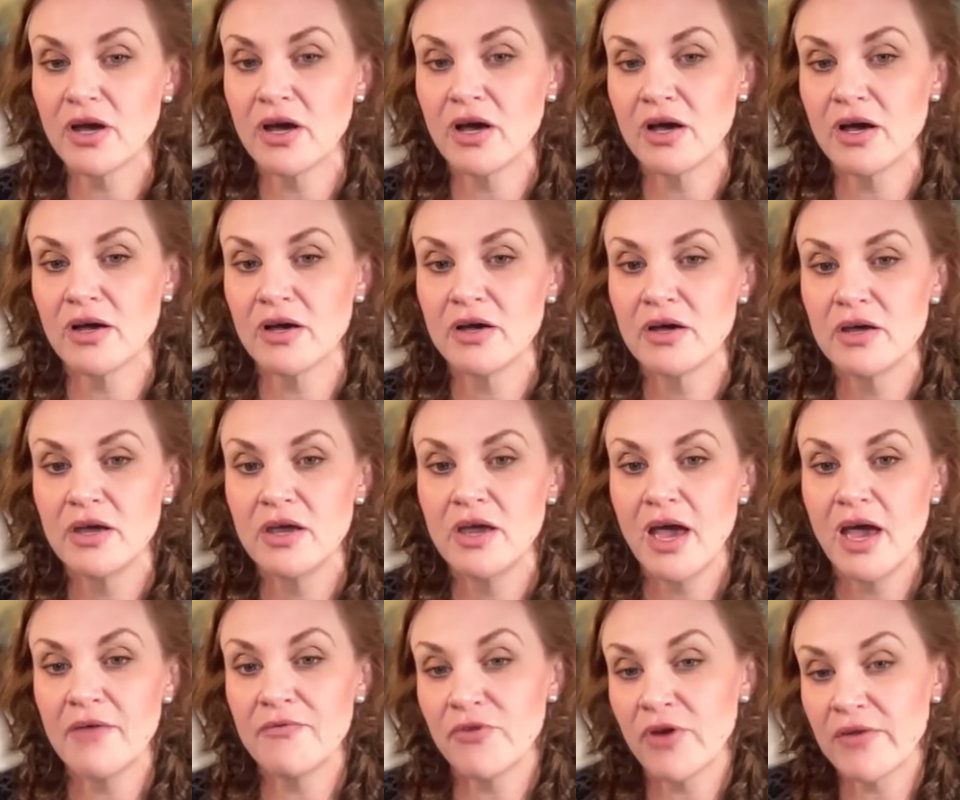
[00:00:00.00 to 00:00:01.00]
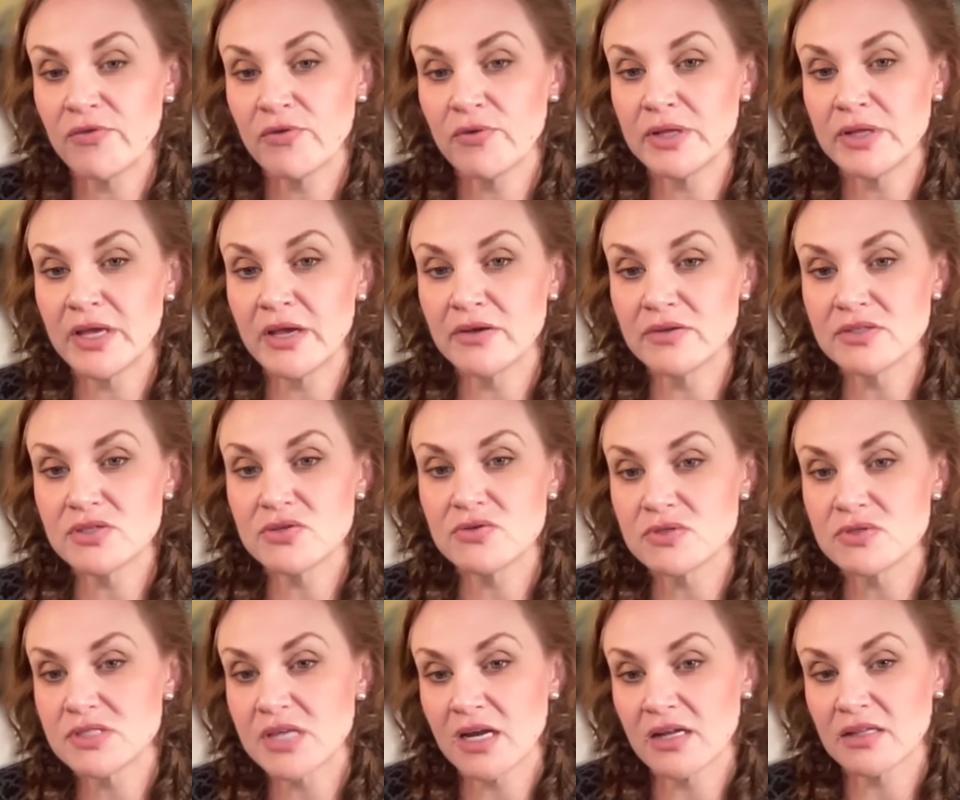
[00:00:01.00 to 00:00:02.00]
and for everyone else
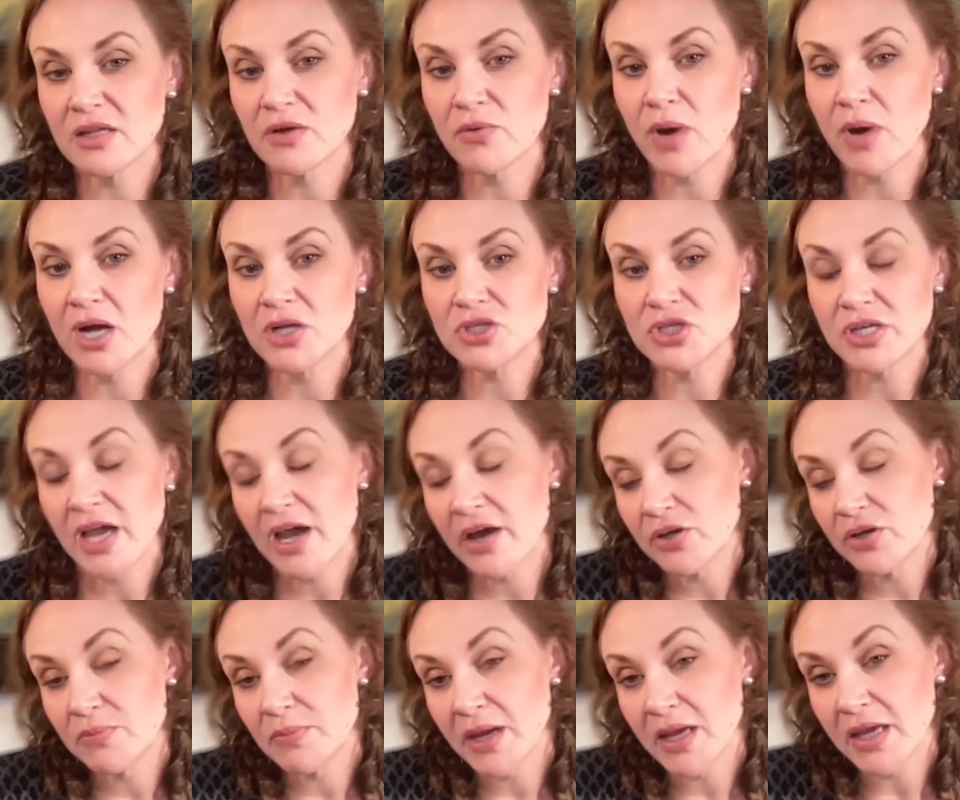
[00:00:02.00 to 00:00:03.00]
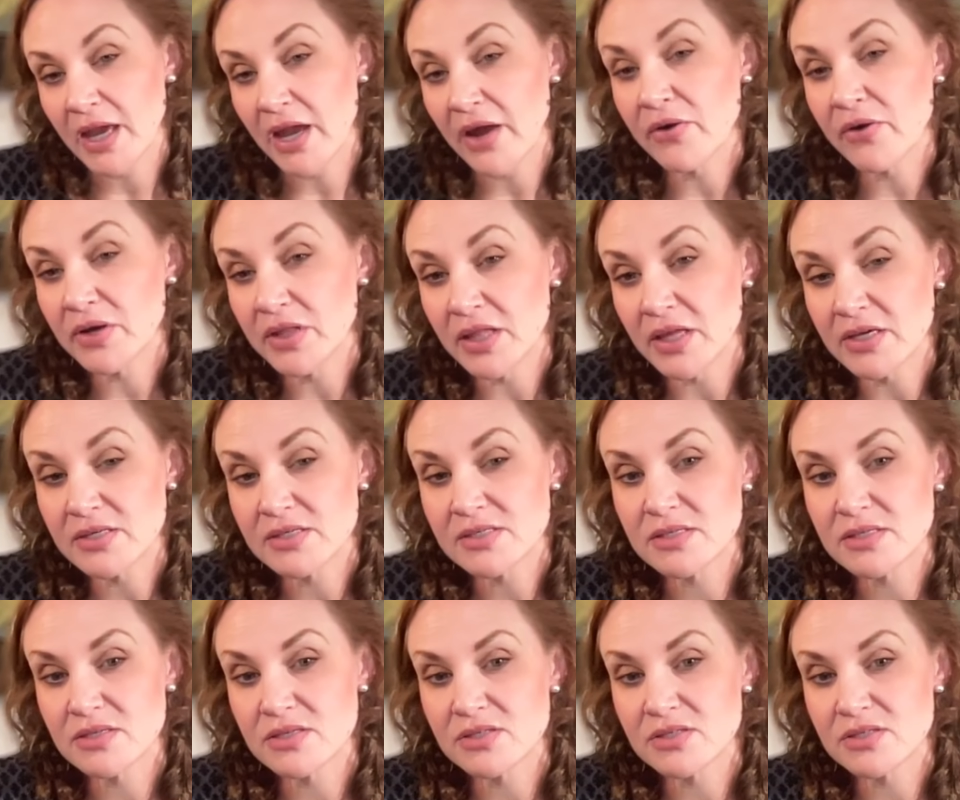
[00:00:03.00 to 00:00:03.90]
who's silently watching how you might carry this.